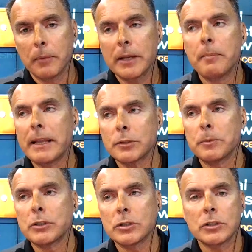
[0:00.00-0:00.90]
Money
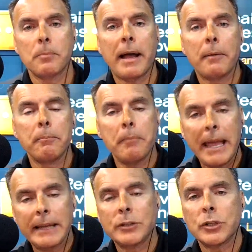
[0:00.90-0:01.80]
management is just about
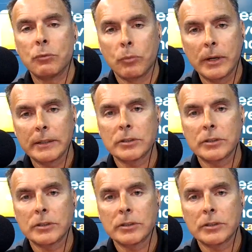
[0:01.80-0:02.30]
managing risk.